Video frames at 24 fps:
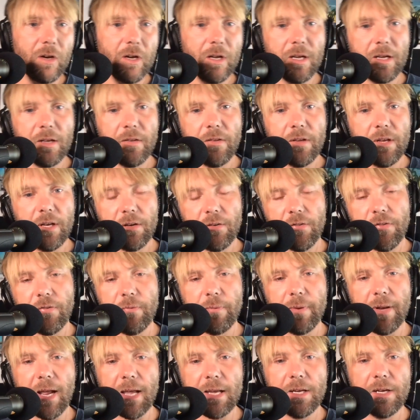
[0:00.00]
I mean,
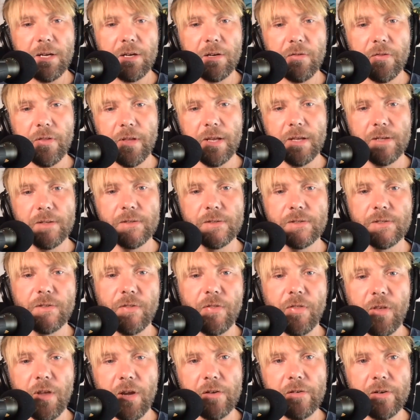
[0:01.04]
I hear these
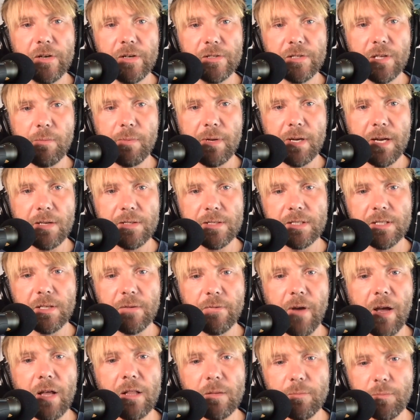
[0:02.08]
theories. I mean, as a
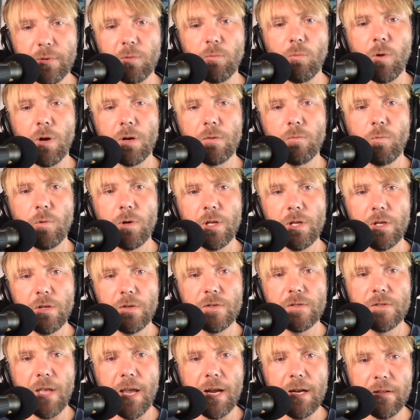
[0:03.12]
developer, what do you
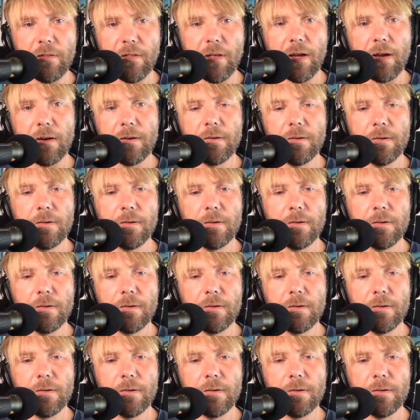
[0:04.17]
say to that?